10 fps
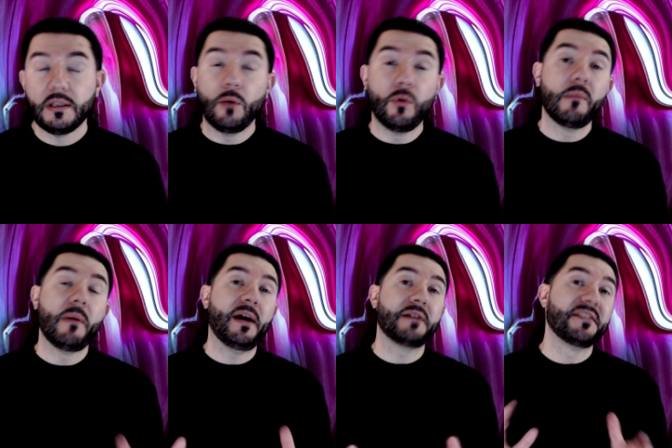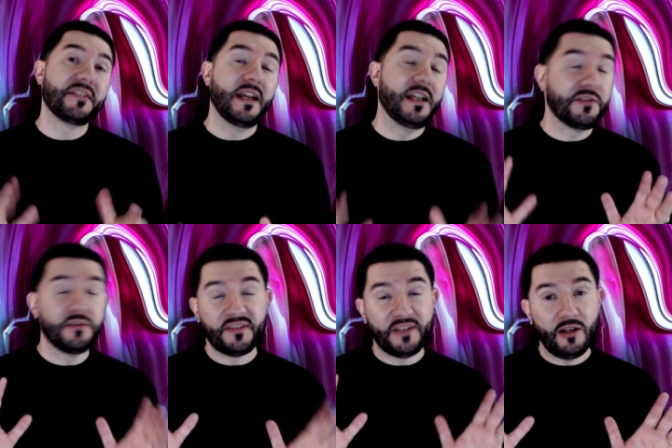Now, what I'm about to say is
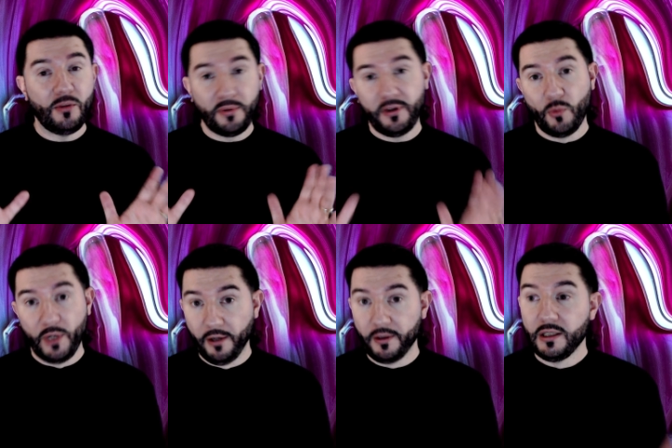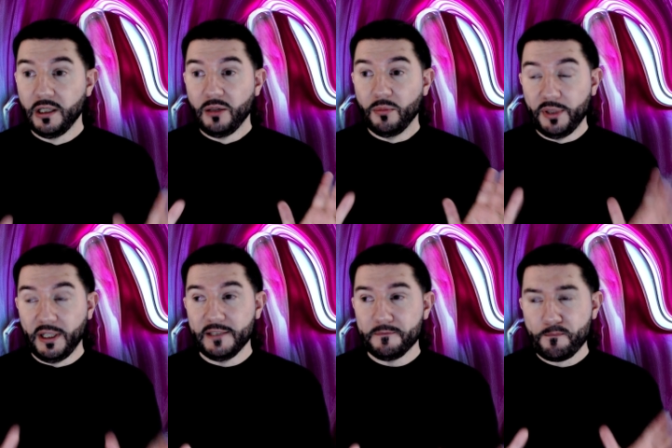going to sound pretty weird,
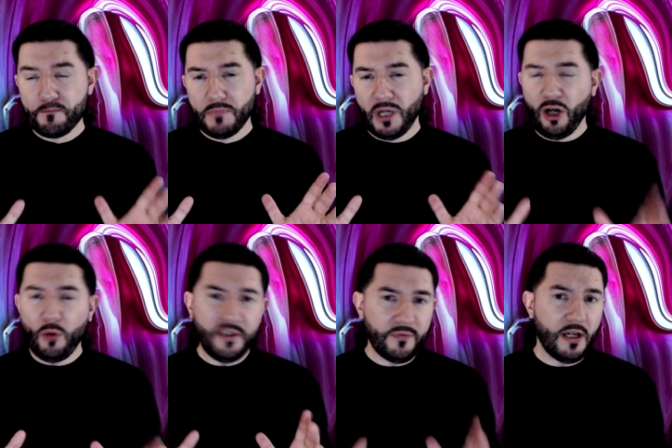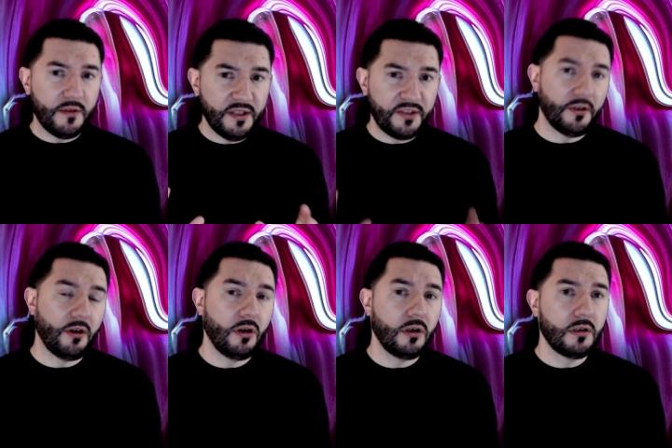but I always found this
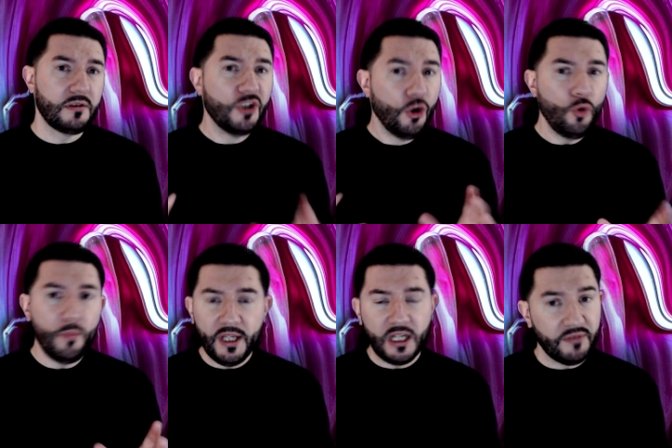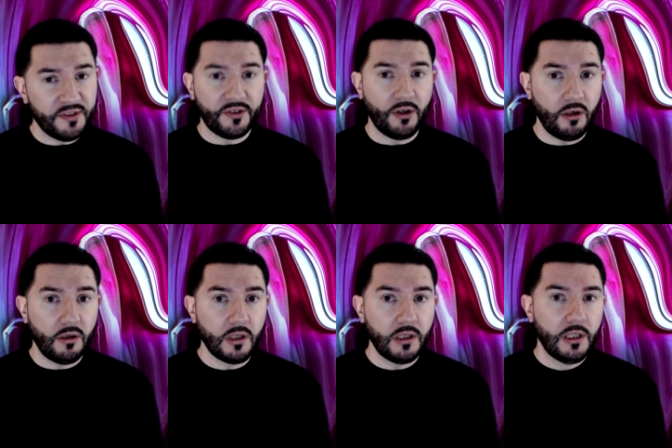song too big of a
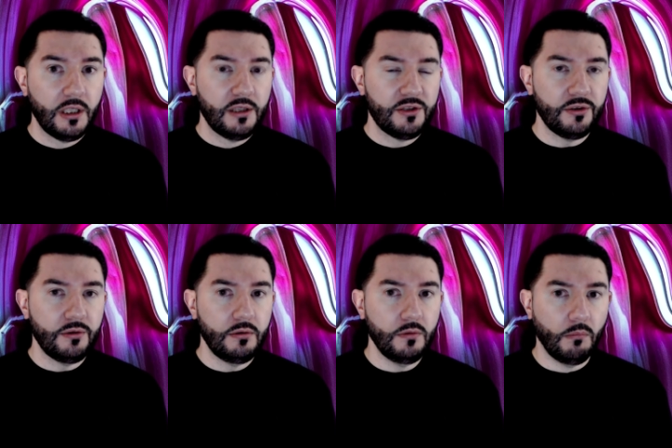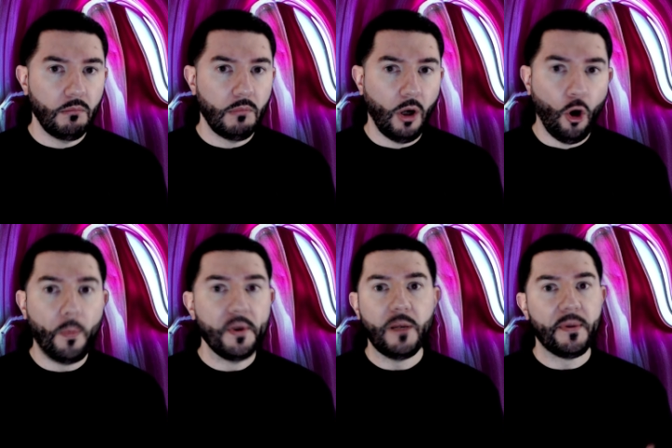song to
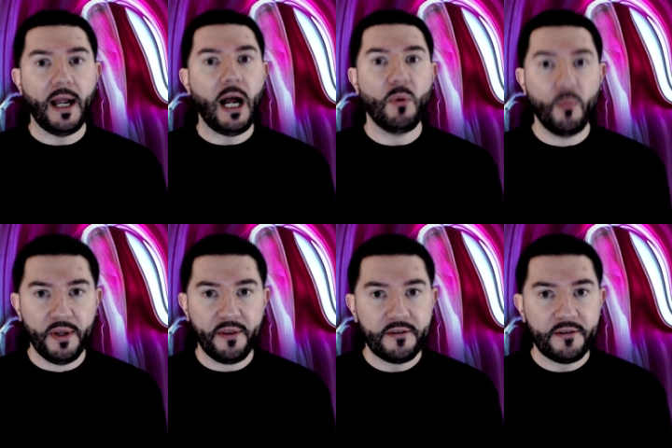open up an album with.